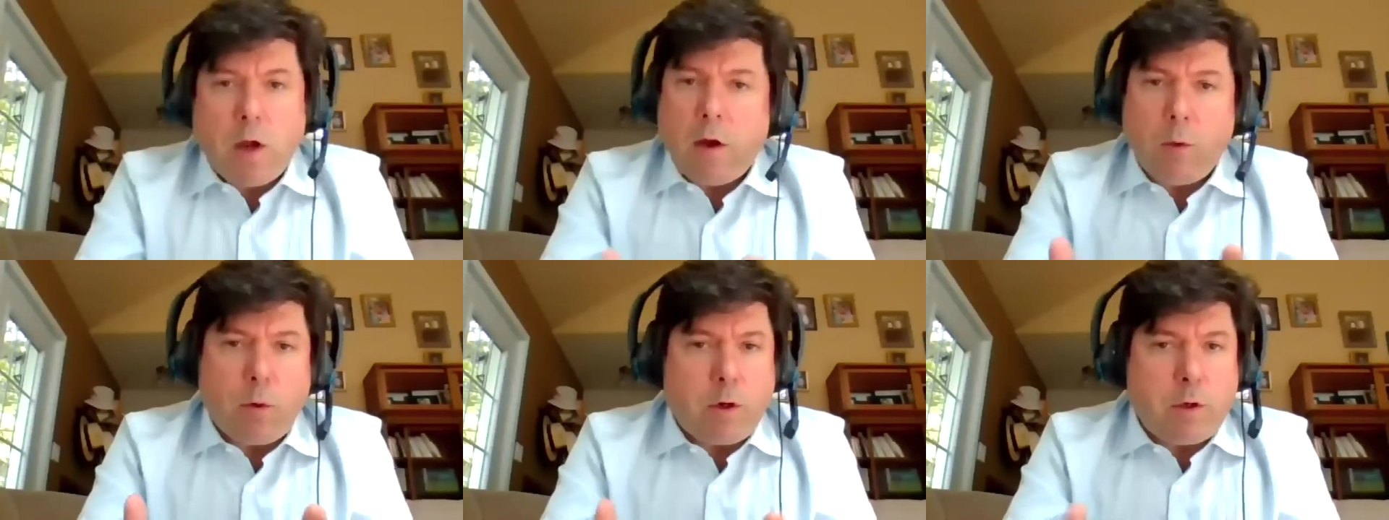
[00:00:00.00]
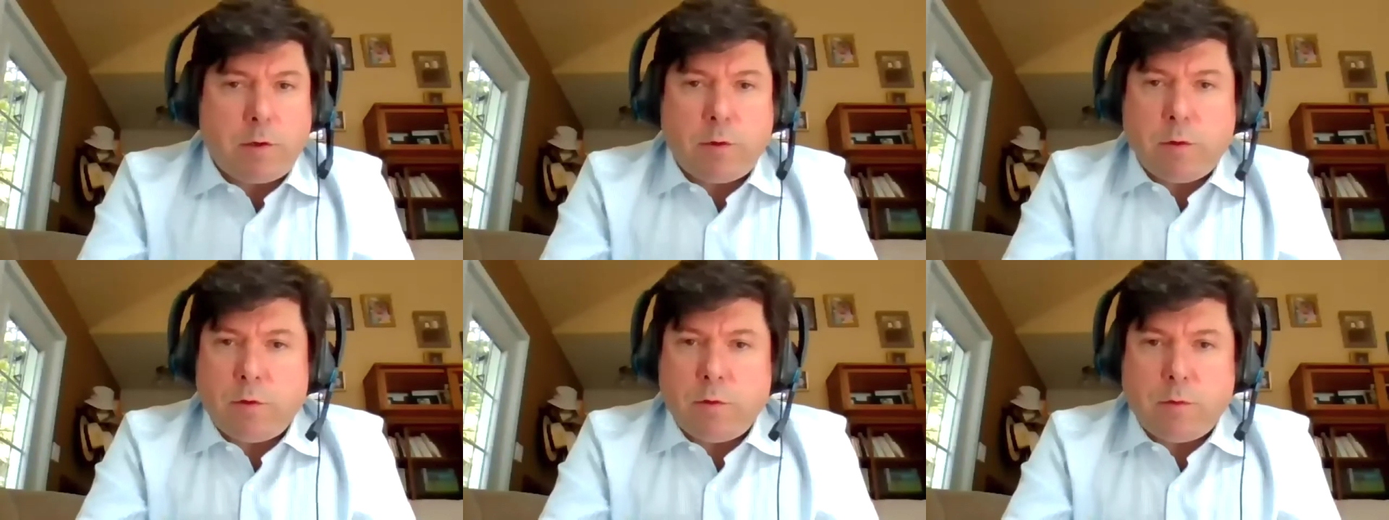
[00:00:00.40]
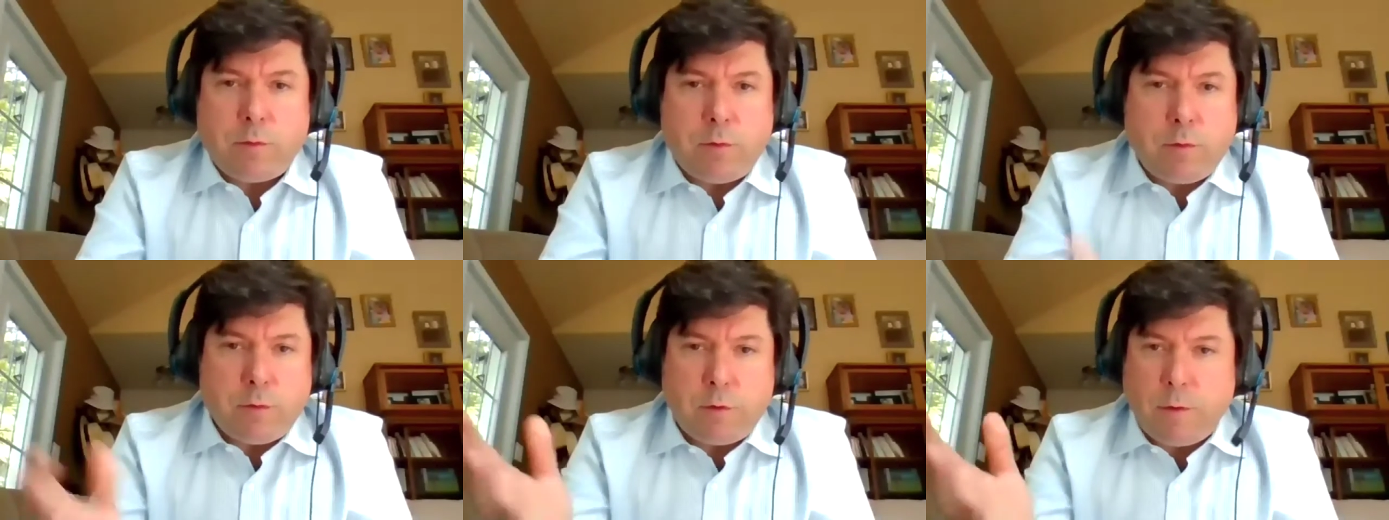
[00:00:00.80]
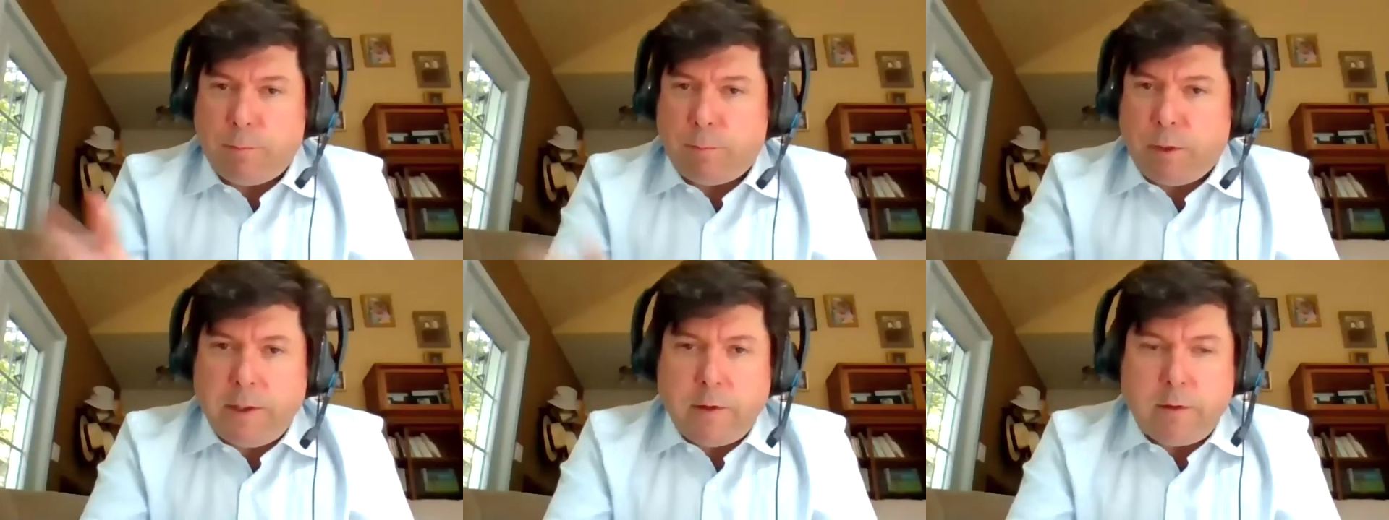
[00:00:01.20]
word to
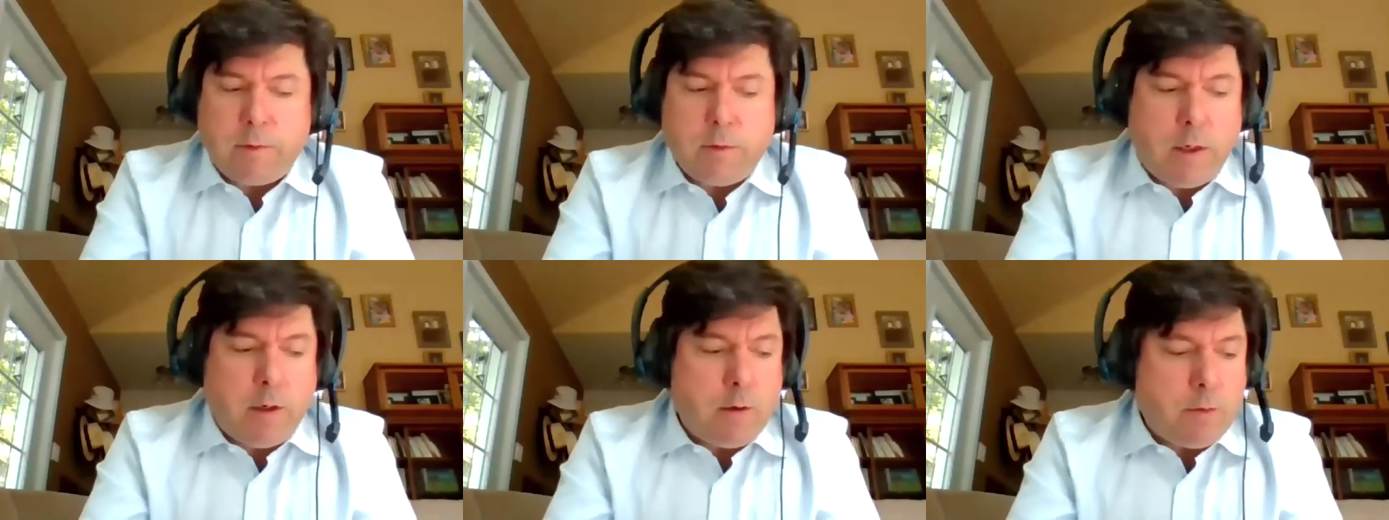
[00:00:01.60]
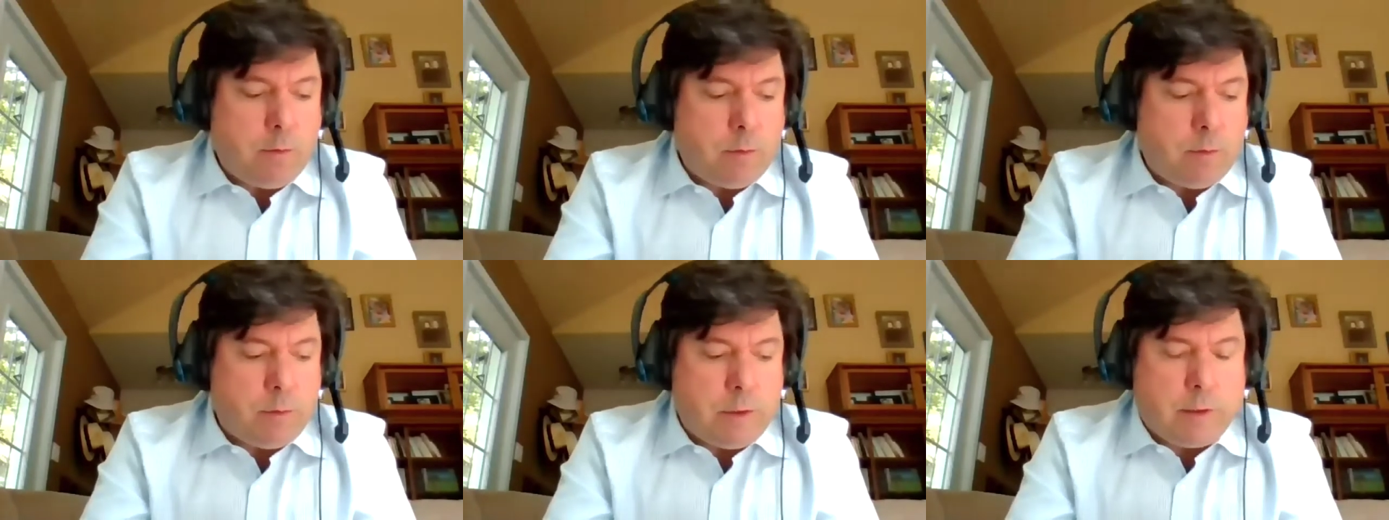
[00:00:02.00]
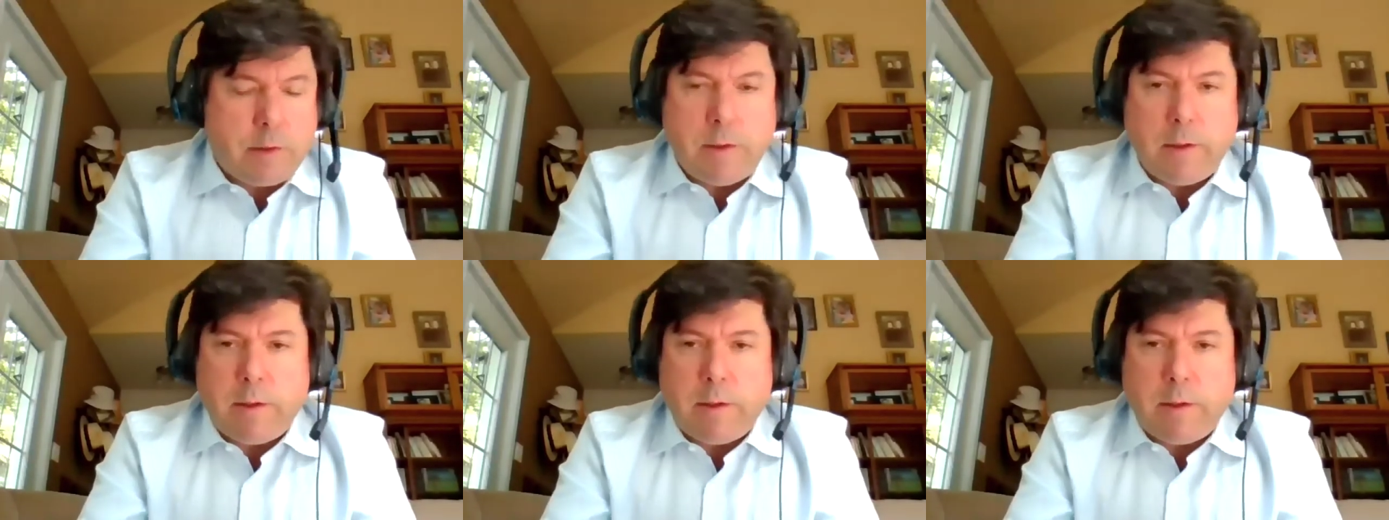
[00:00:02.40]
complete what